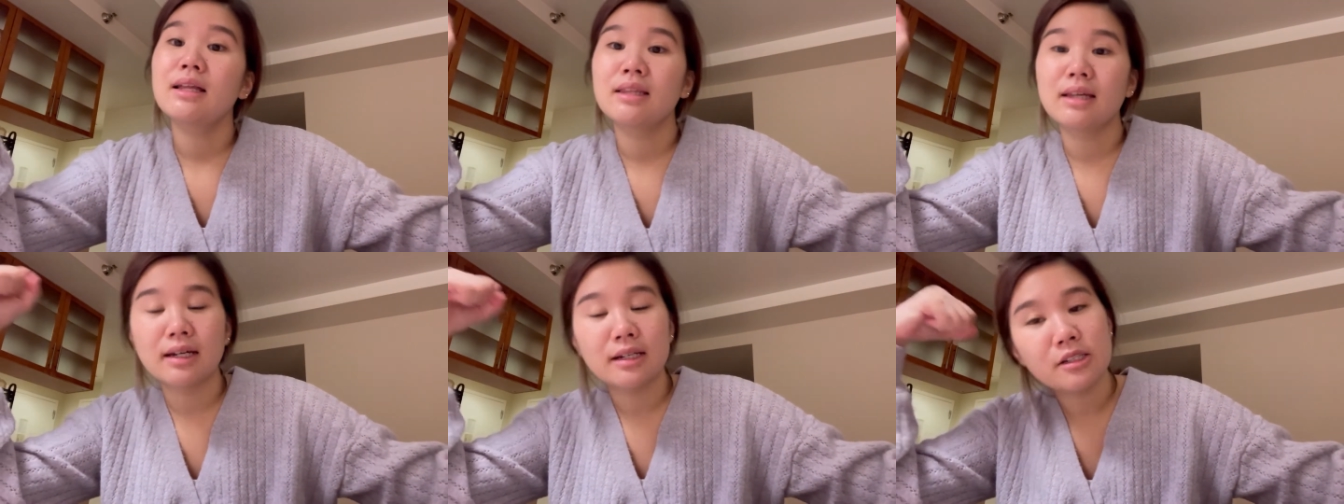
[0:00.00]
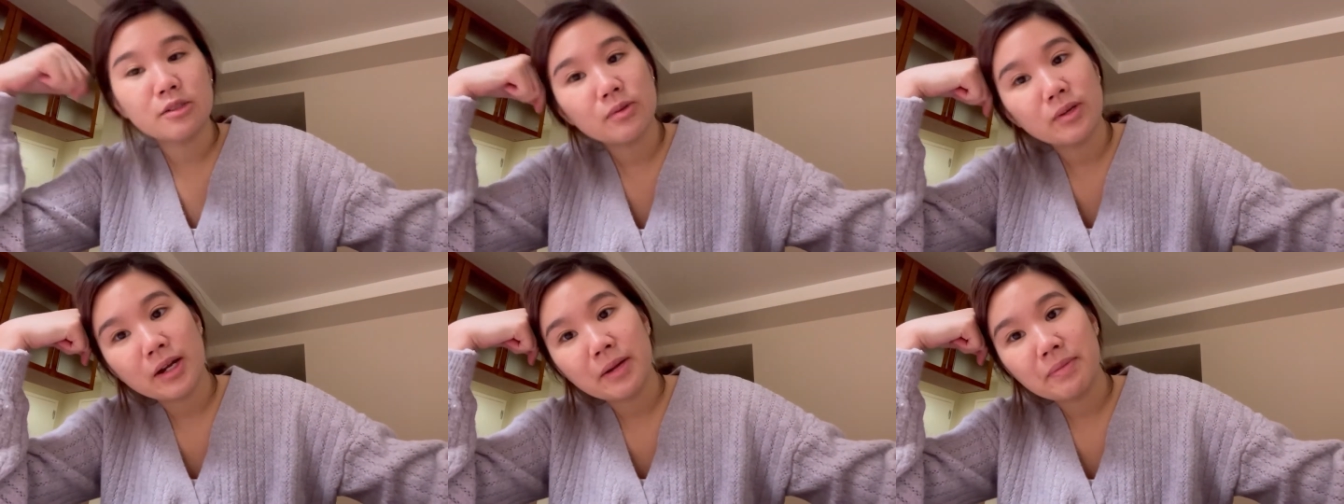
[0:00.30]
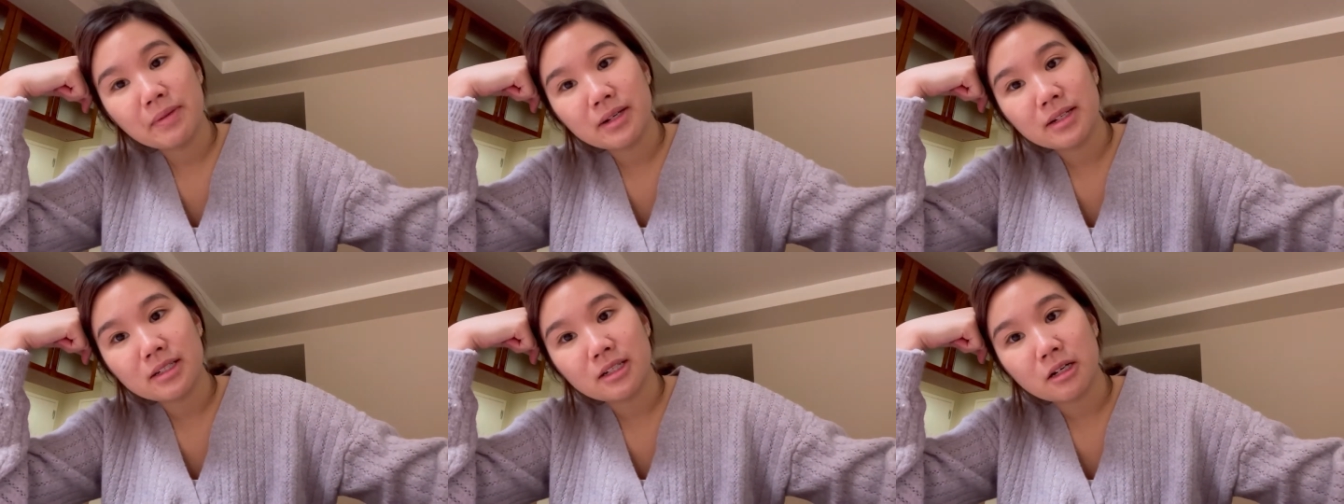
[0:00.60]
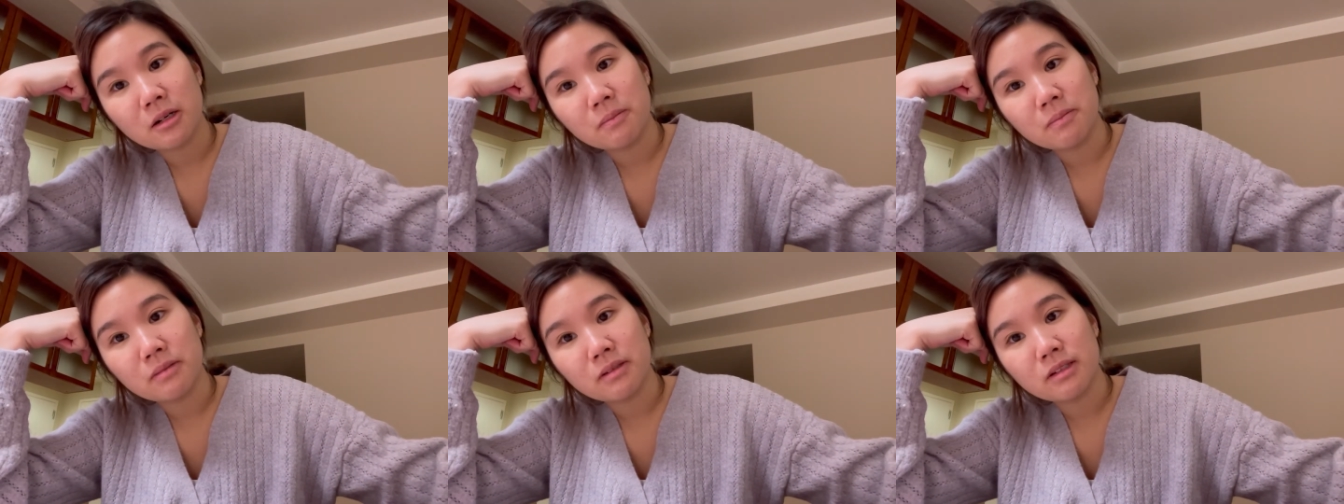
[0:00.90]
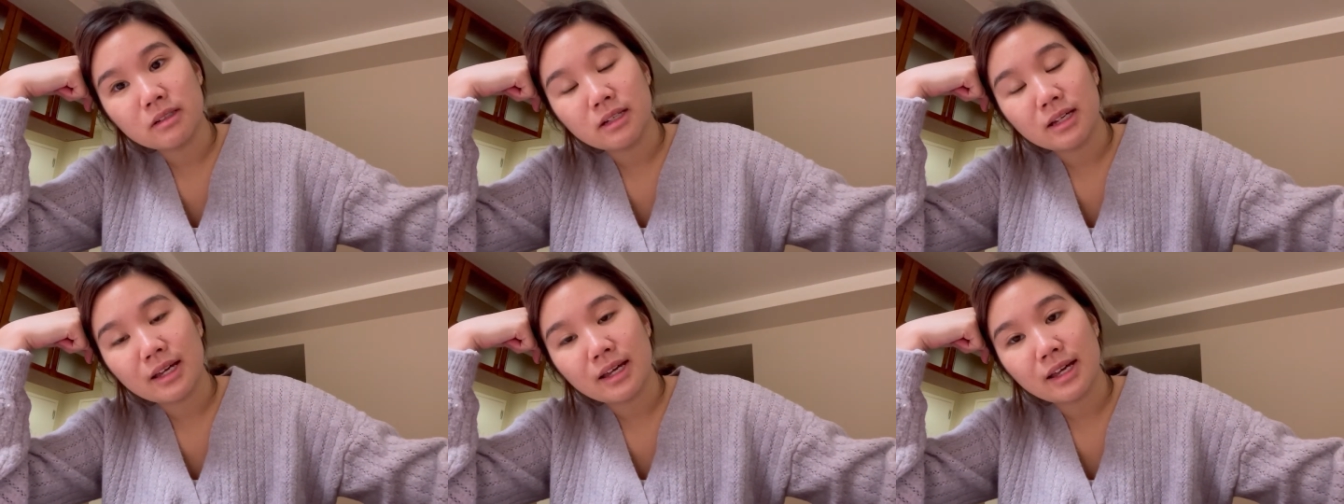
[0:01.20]
that is what I picked up
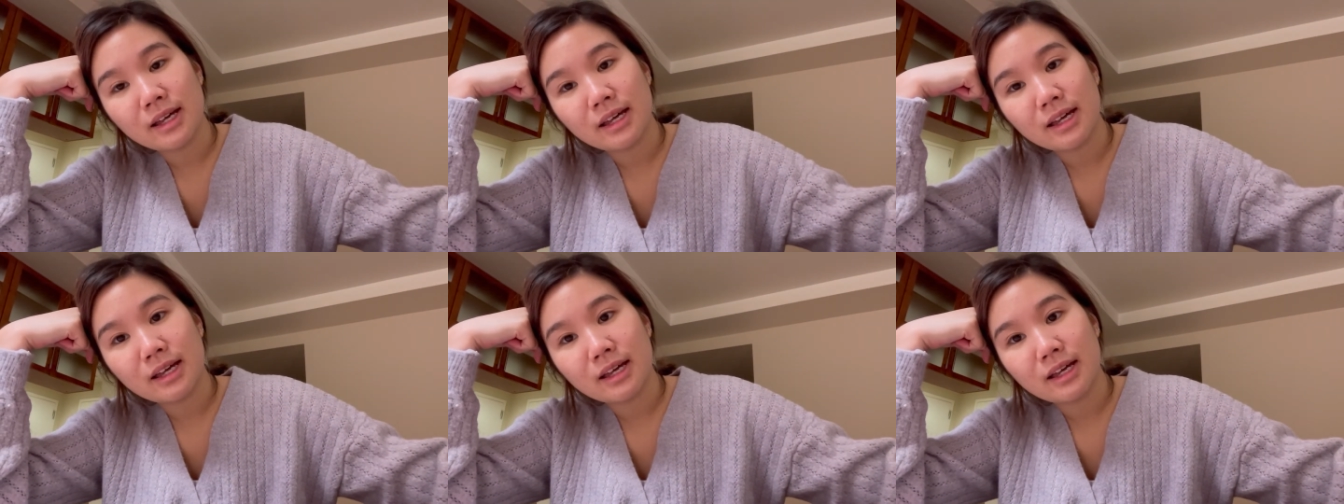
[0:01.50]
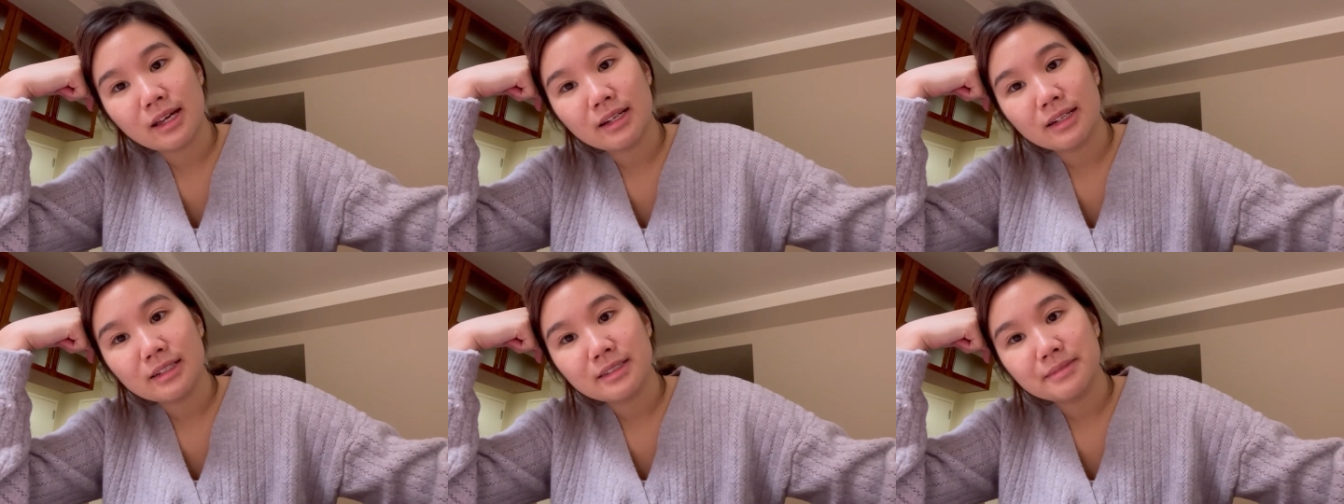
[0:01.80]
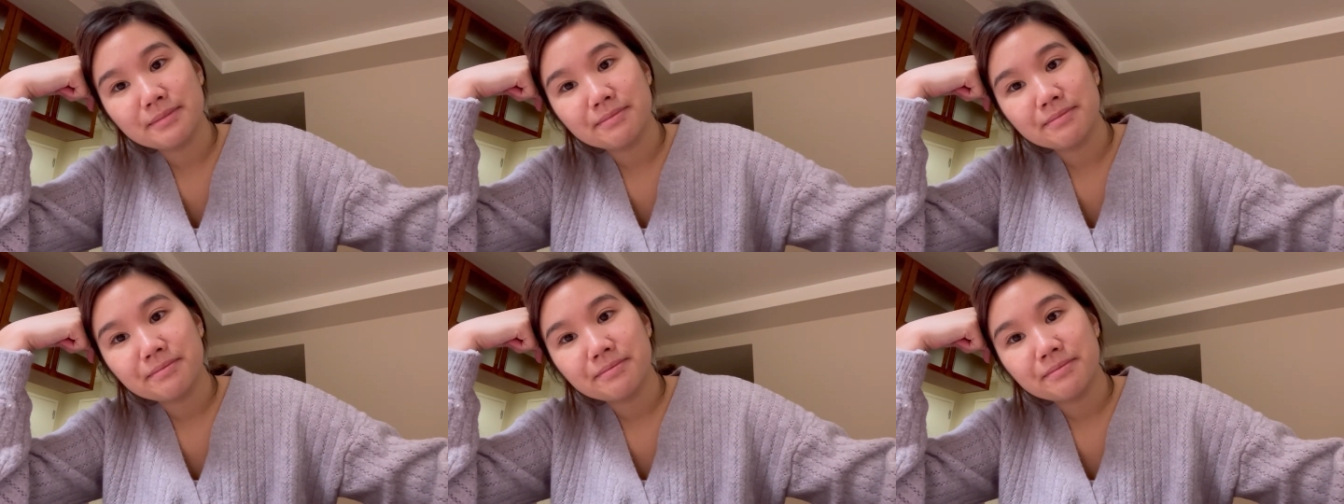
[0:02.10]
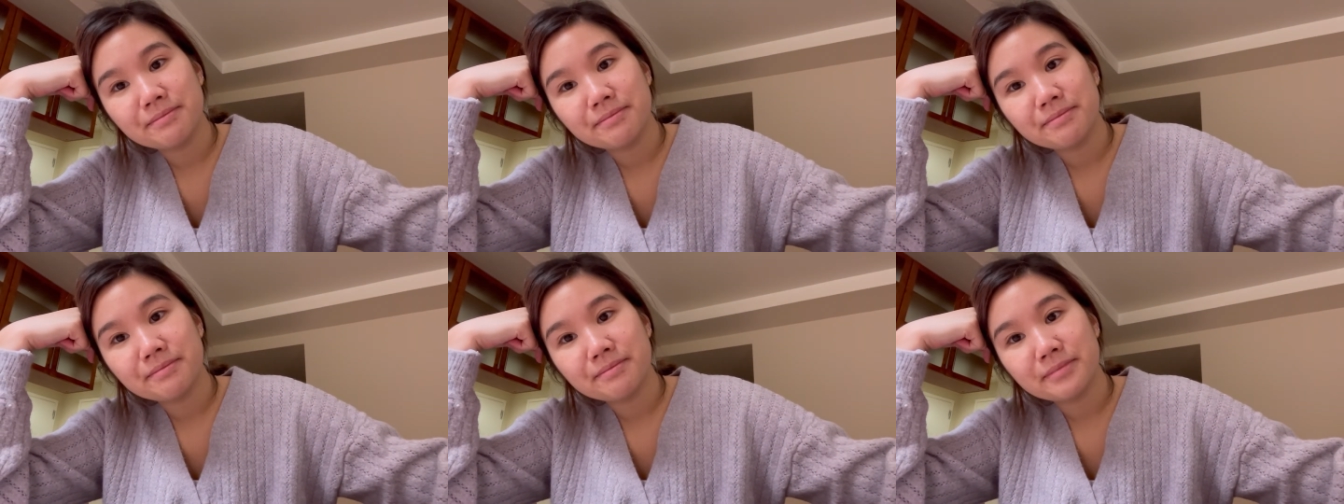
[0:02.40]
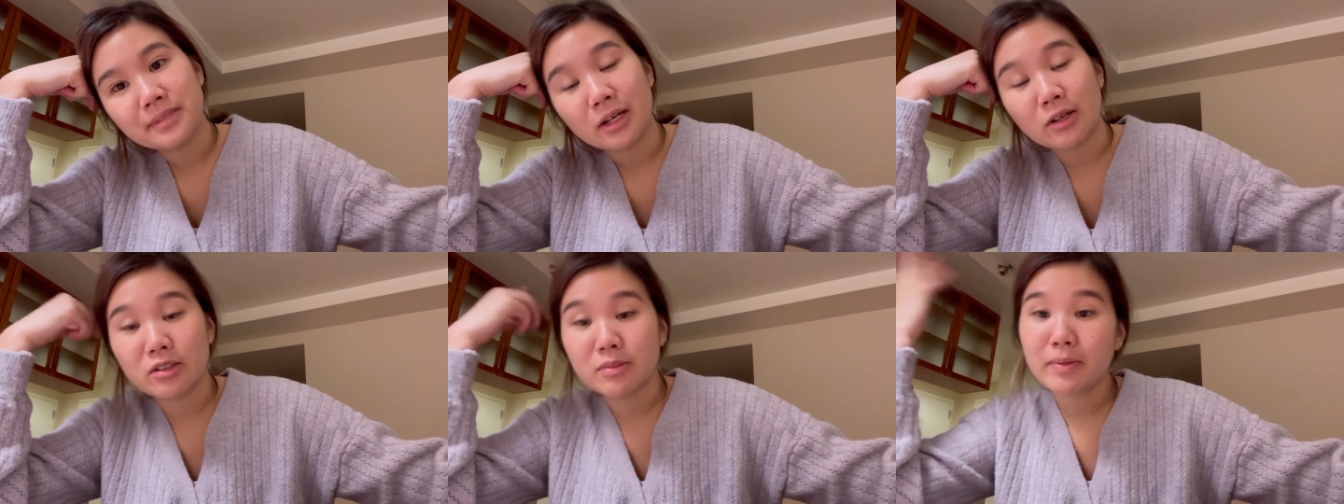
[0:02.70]
and
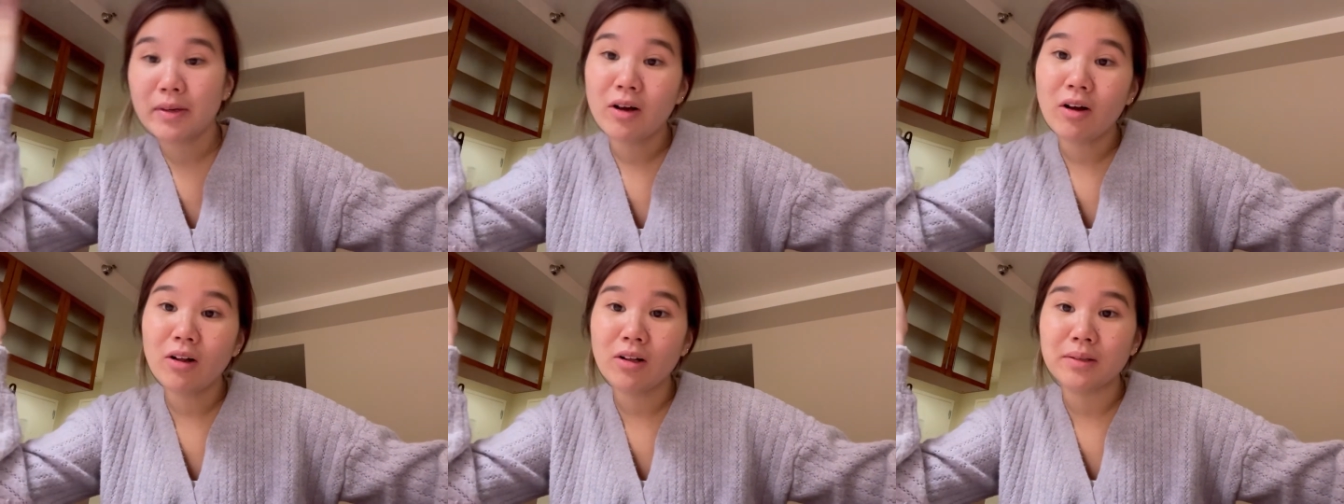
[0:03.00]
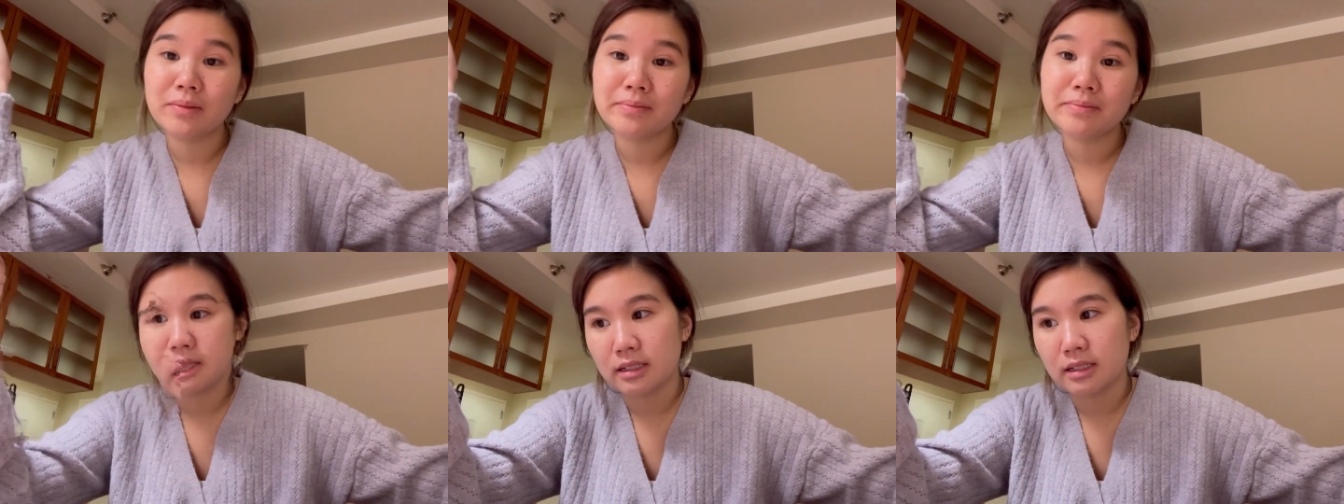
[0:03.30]
that was my haul.